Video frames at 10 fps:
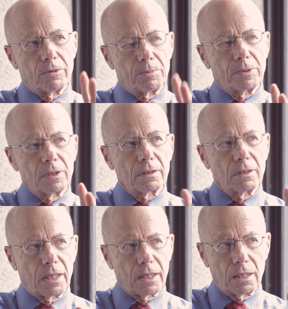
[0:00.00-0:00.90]
there are
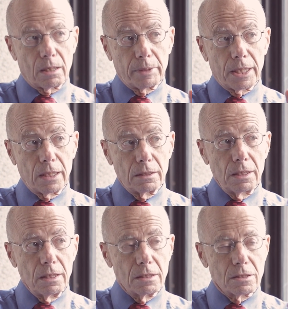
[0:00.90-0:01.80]
political and economic
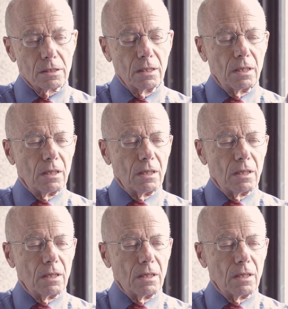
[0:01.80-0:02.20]
elites